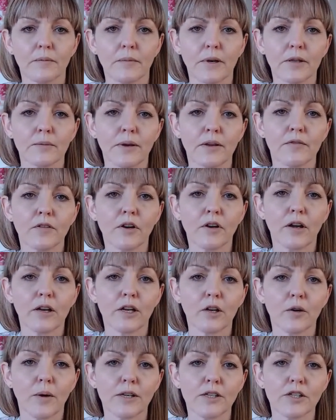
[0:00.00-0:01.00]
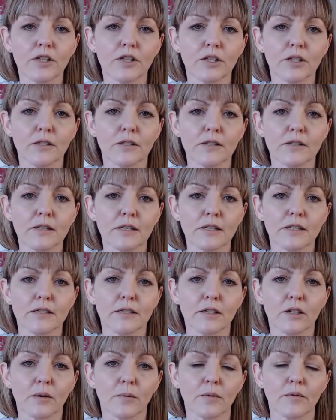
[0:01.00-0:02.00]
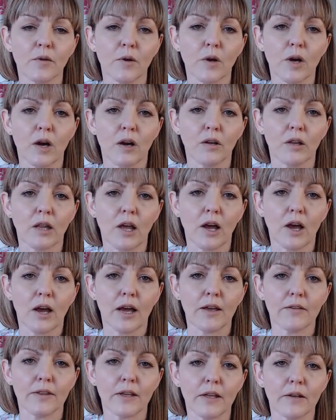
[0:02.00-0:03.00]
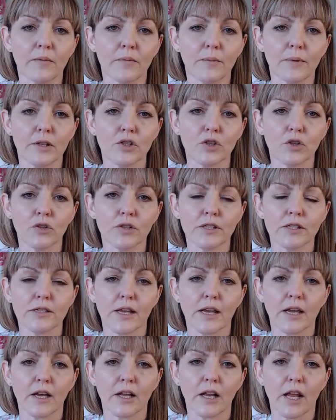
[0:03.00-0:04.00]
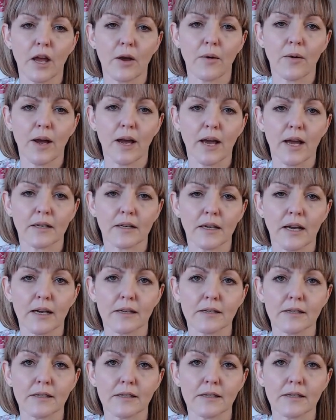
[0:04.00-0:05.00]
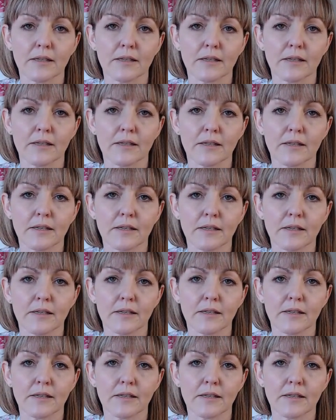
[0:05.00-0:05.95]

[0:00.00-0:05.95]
By the way, if you've got any questions, I can see a couple of you on live, then be sure to say hello and ask any questions.